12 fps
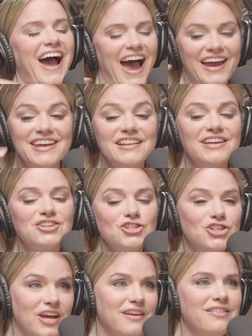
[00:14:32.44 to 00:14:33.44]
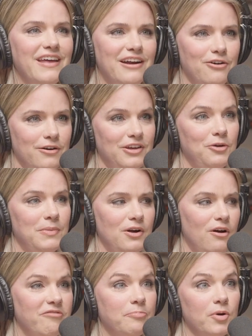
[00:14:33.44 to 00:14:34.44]
I can like shake that argument
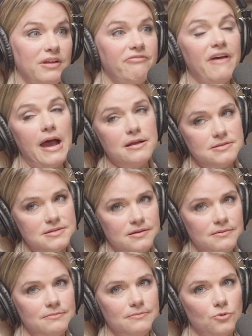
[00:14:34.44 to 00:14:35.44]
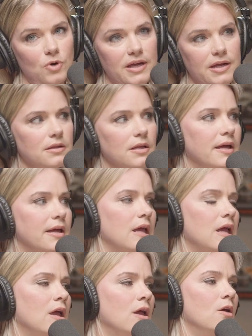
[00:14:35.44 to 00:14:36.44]
off pretty fast, right? Like,
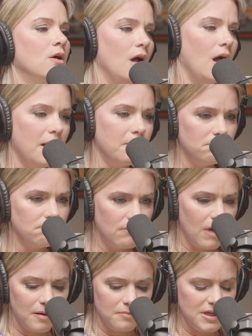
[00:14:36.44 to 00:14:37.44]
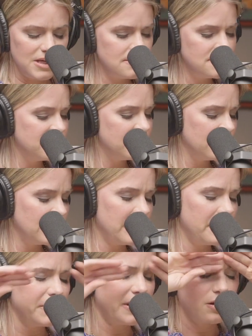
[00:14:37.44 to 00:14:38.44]
I'm
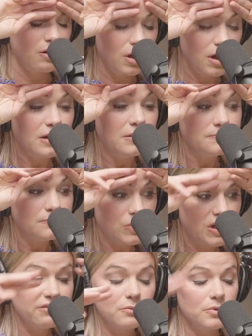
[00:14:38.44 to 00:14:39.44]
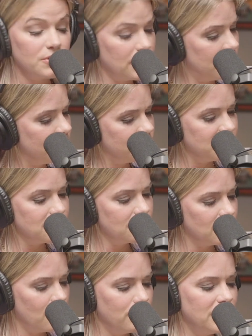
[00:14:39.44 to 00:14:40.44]
like, okay. We're gonna just
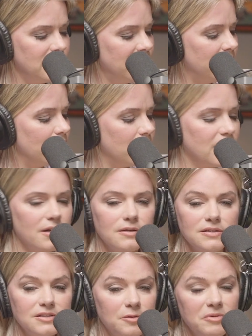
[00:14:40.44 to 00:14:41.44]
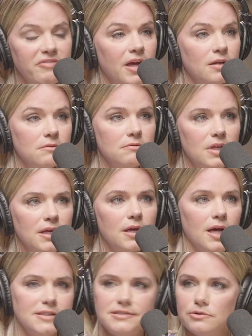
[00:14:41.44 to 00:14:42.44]
go in here and it's gonna be fine. Like,
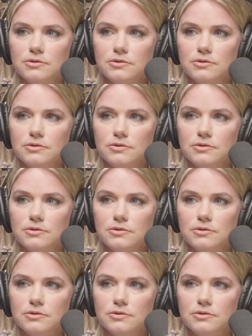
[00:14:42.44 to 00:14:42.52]
I still